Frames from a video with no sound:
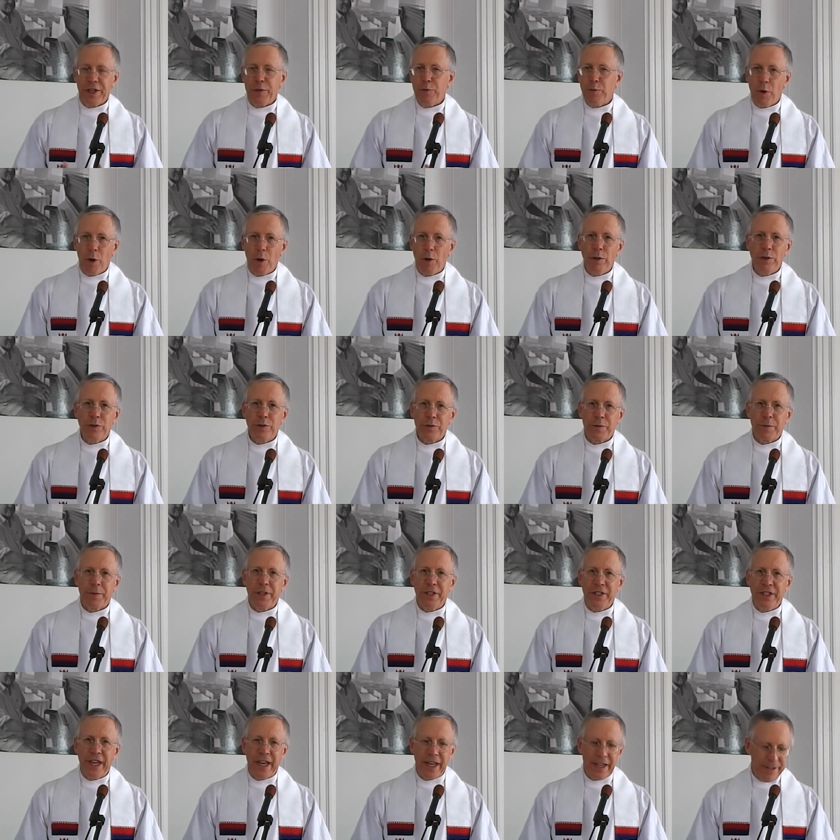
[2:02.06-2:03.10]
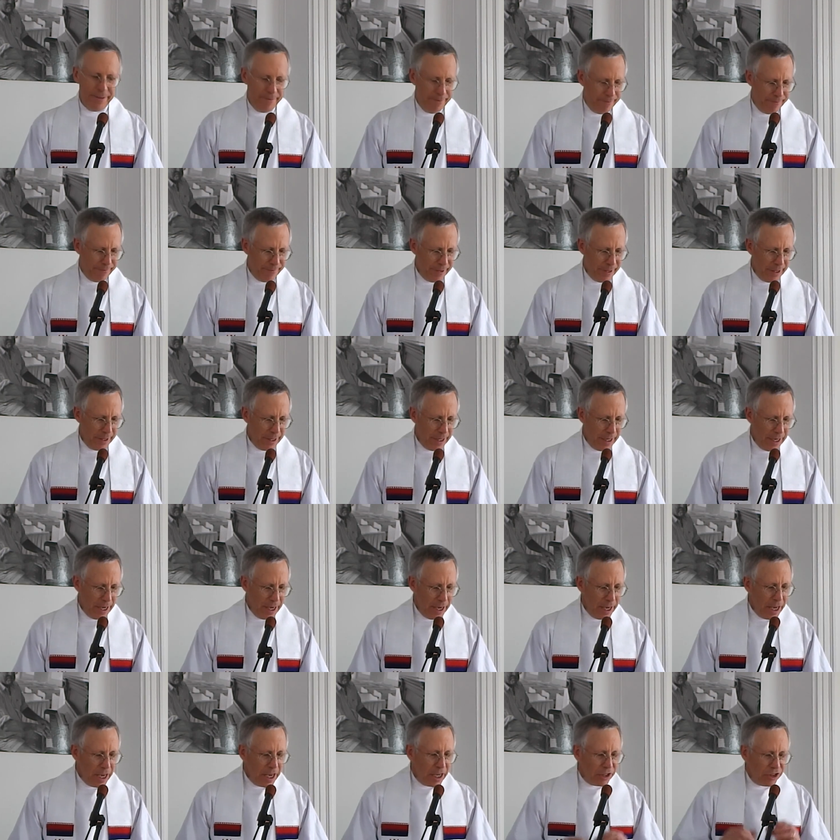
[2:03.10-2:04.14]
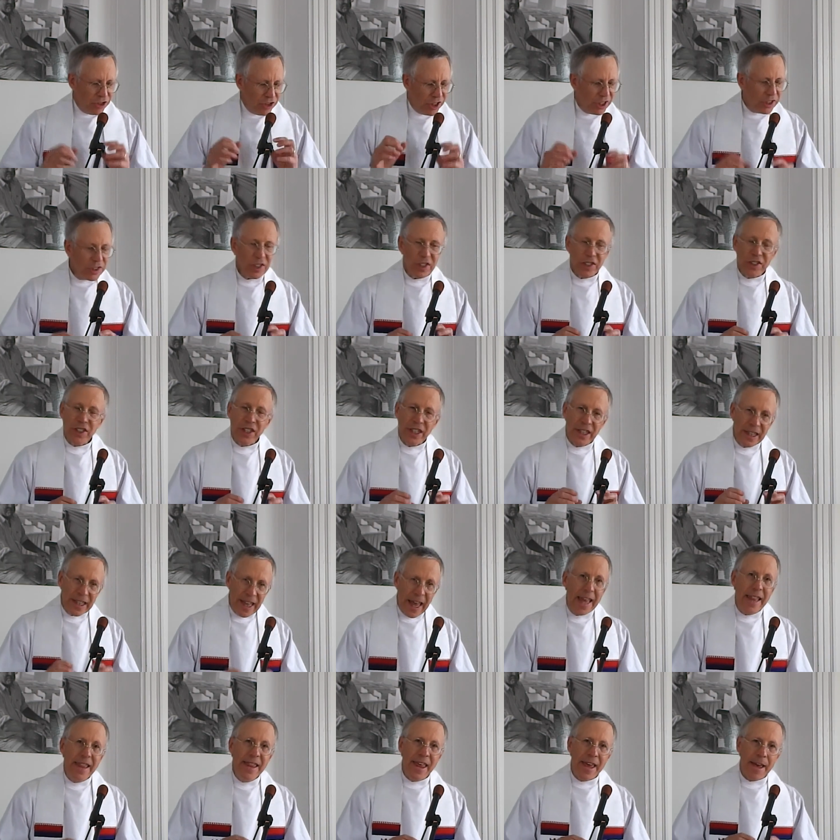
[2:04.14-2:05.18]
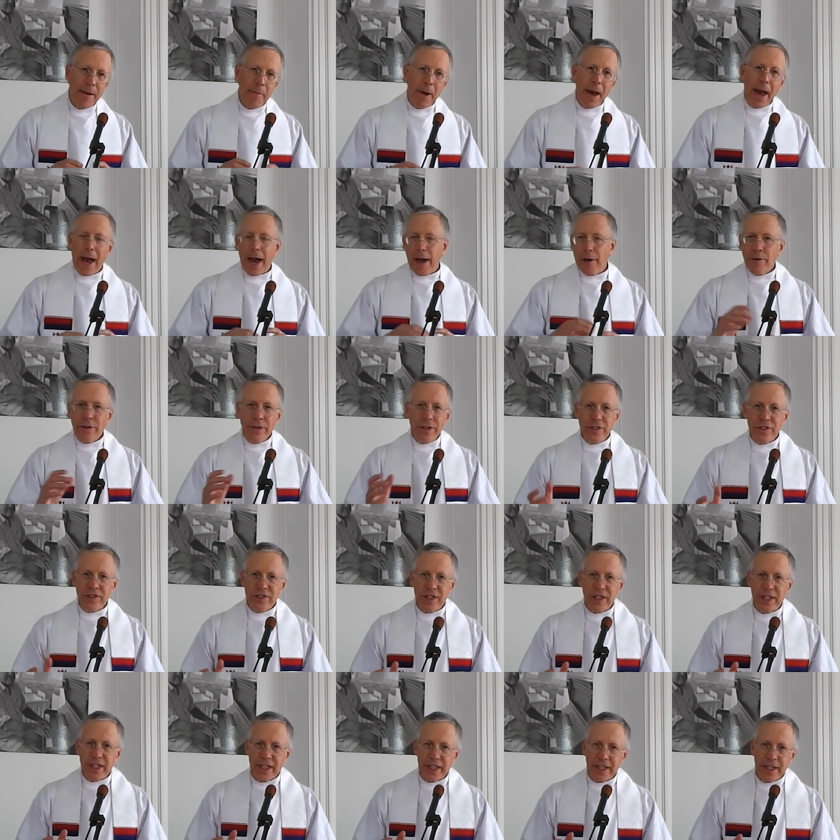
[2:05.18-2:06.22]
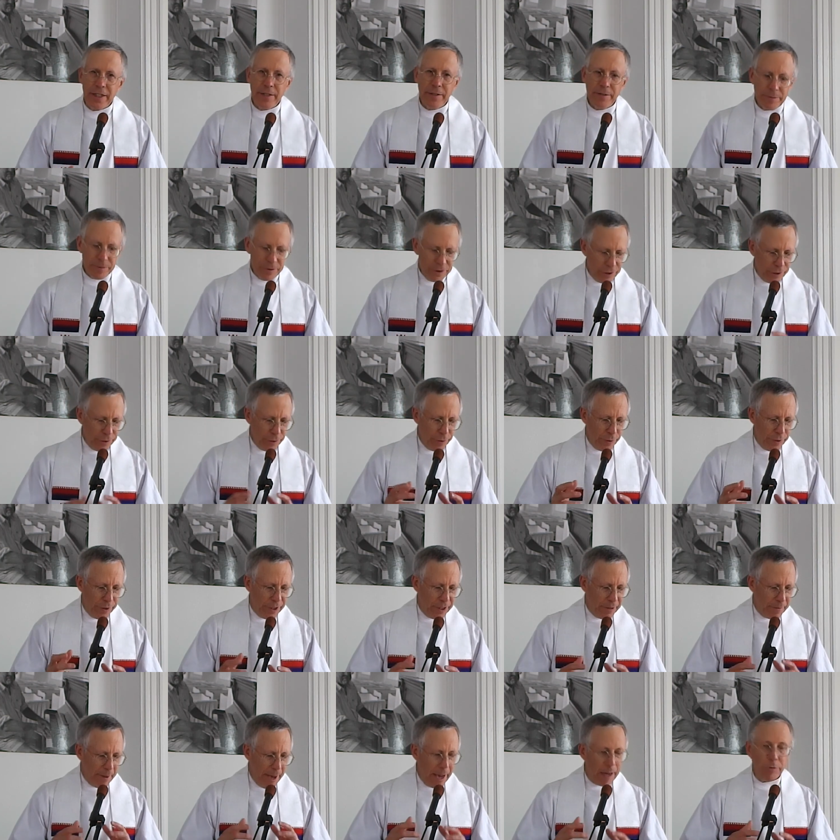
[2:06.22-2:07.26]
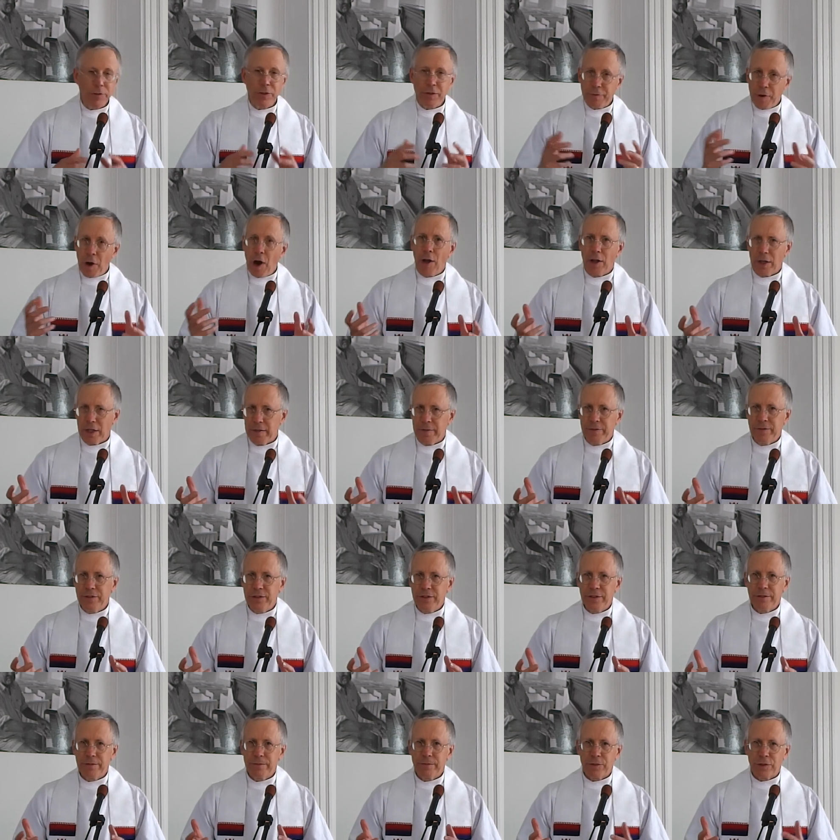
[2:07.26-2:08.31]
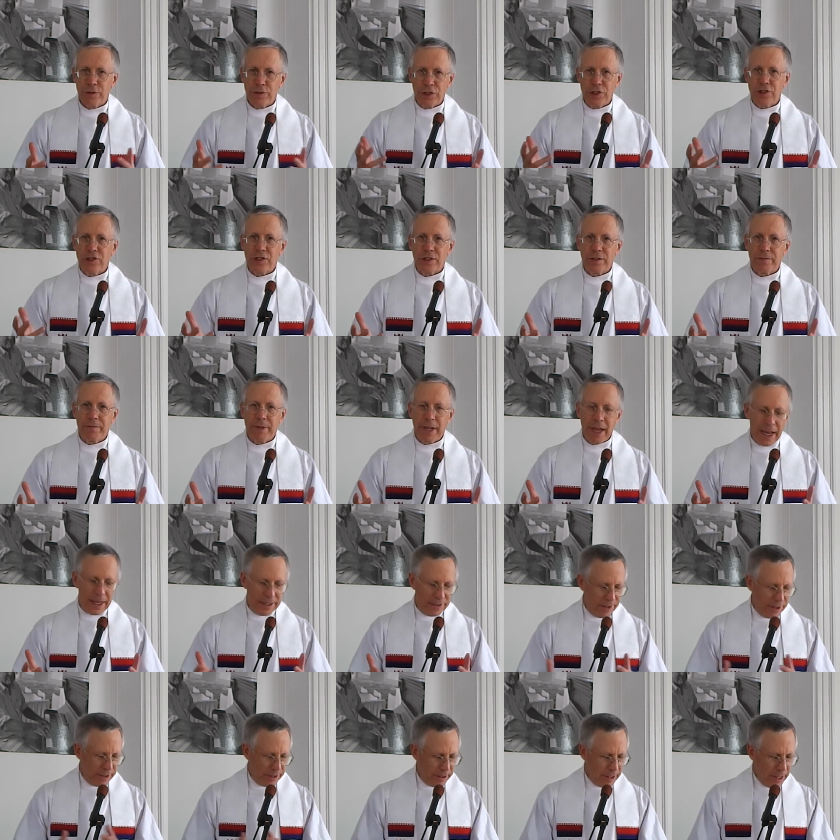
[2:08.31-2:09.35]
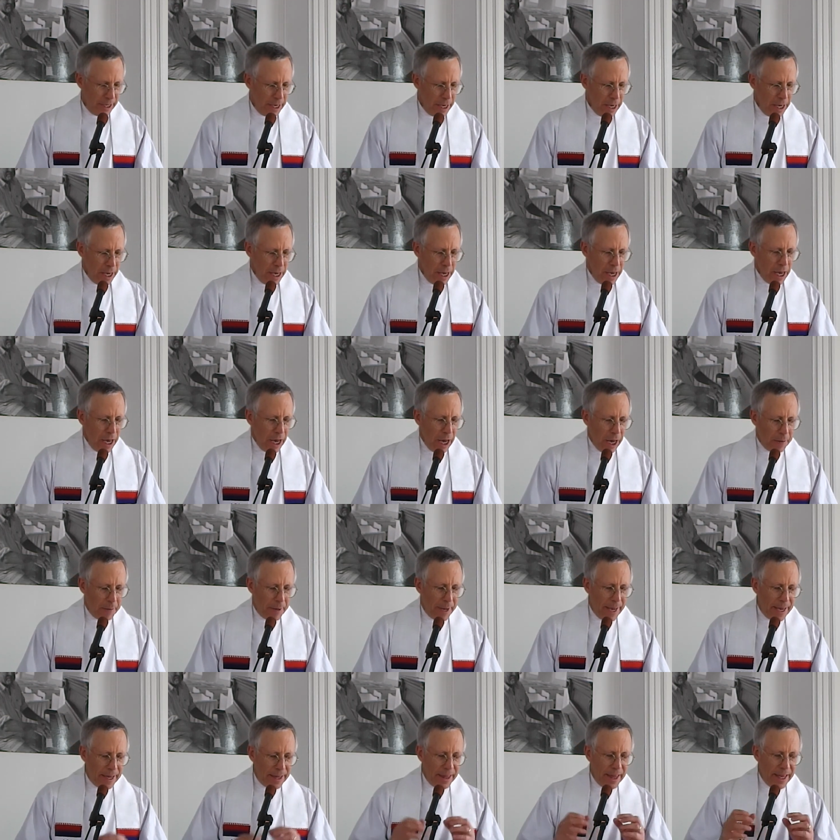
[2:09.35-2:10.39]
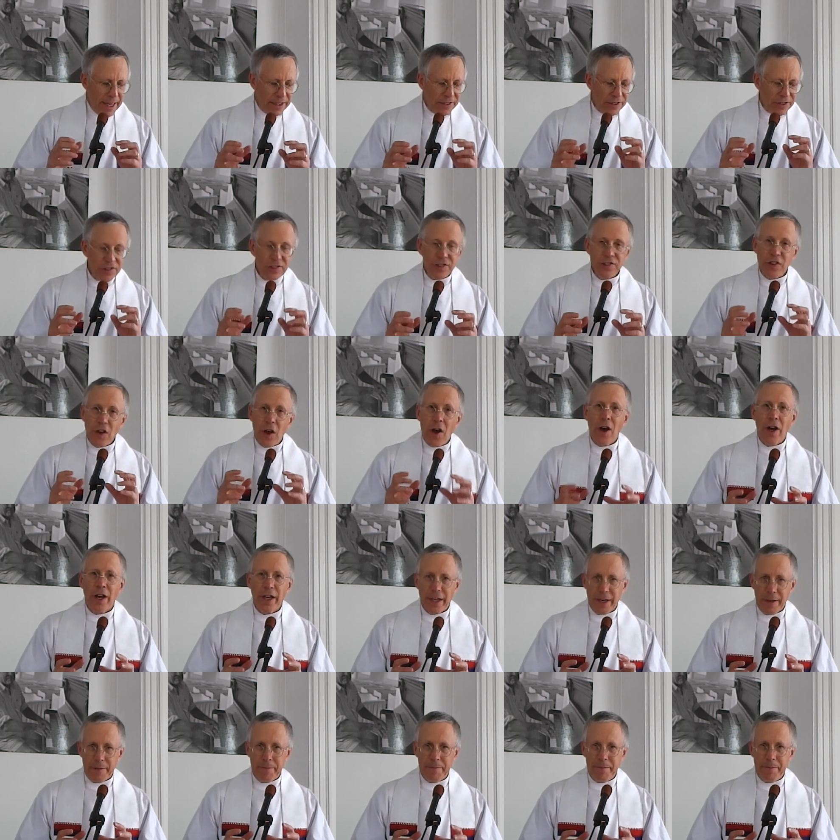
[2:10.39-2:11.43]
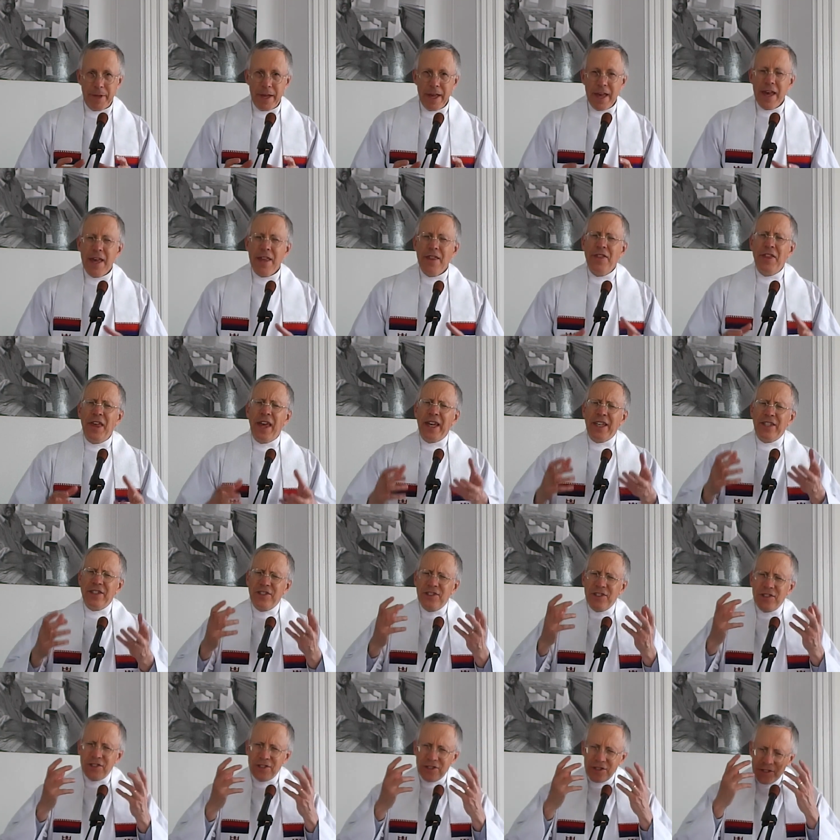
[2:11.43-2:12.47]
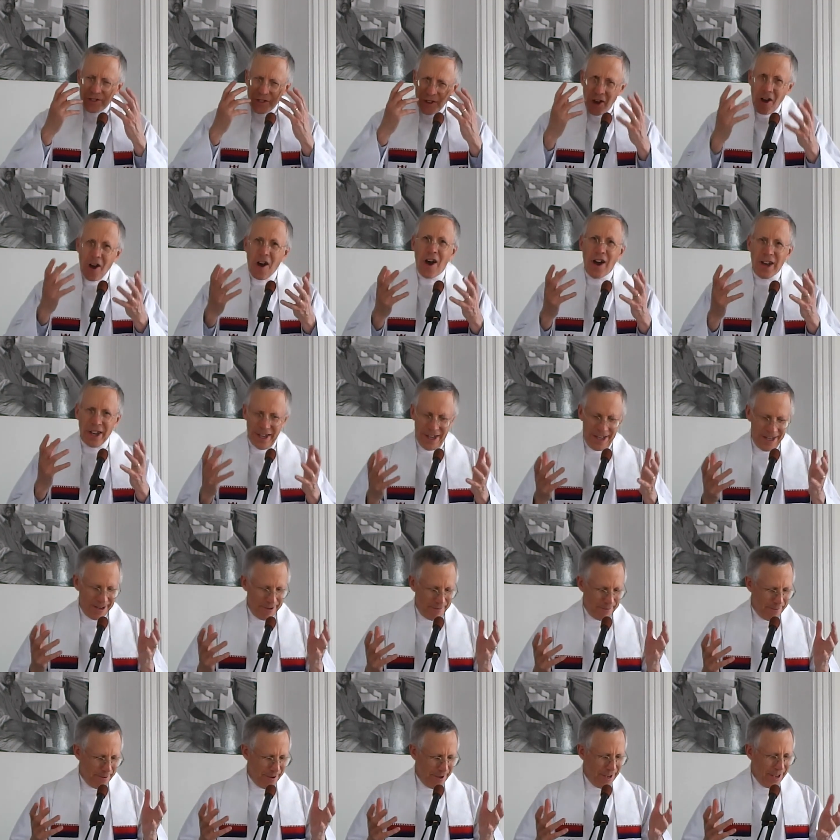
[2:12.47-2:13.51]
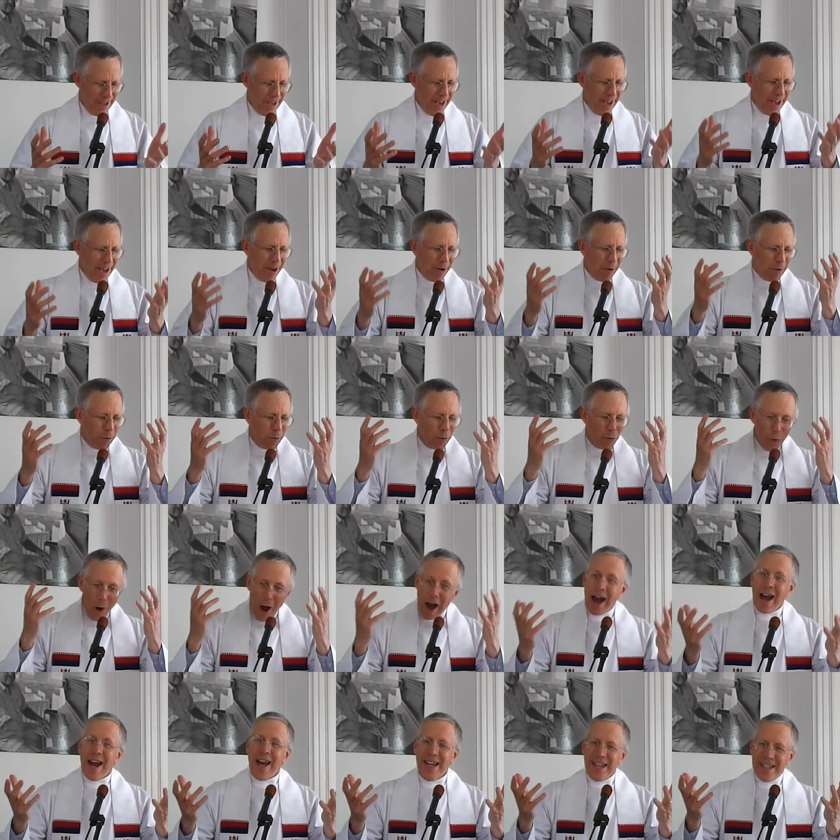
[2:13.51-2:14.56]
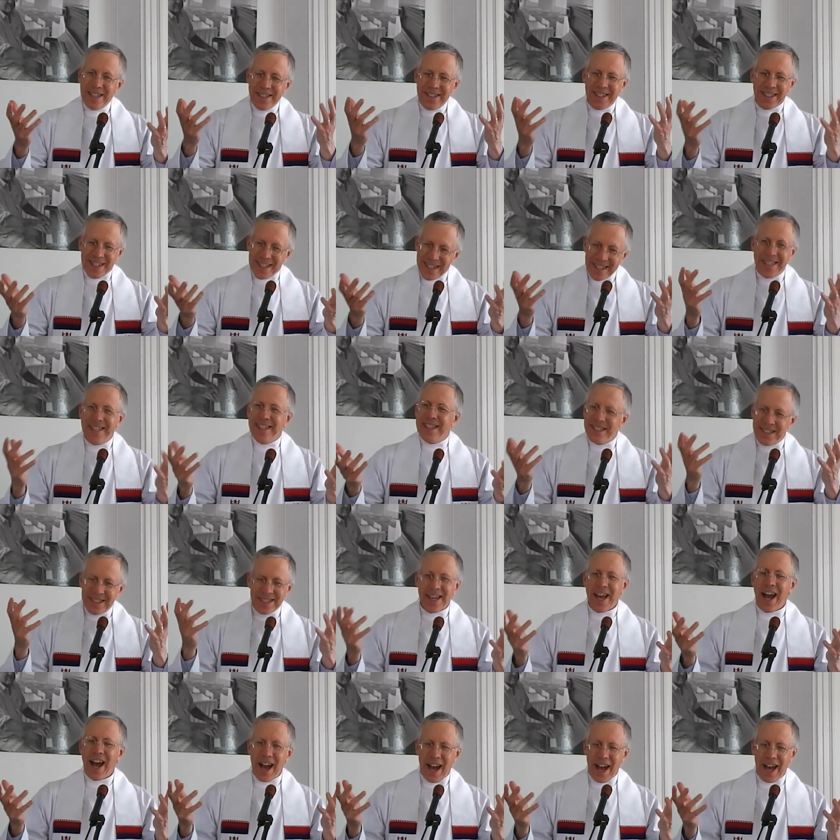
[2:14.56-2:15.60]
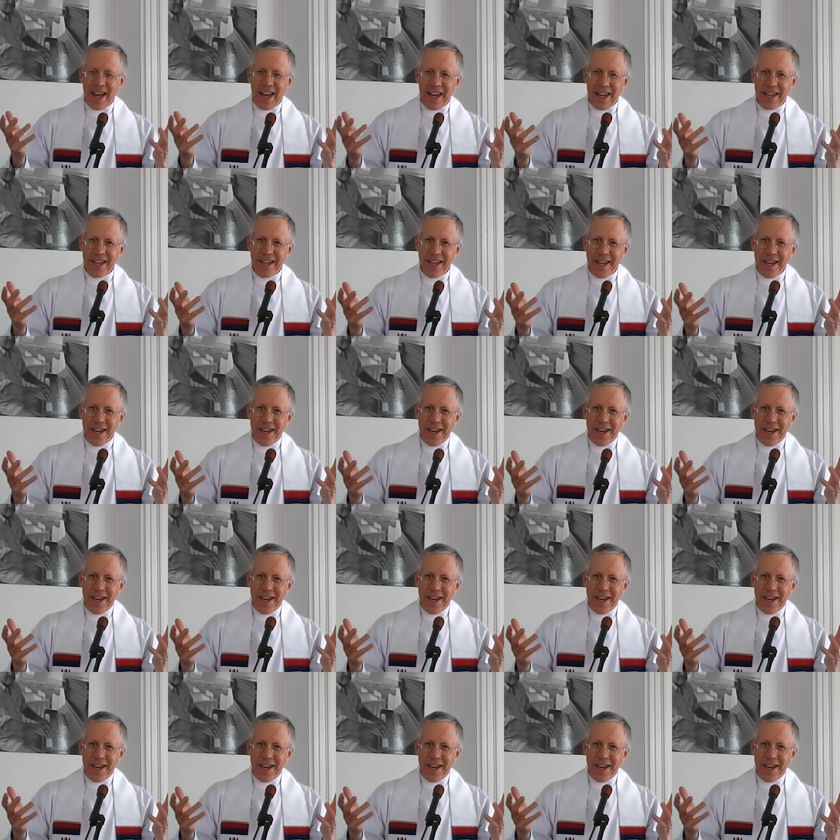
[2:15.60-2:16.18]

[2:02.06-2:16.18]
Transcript: he rose from the dead. Jesus led them out of the city to the Mount of Olives, tradition has it, um, and they saw him. They saw him rise into the sky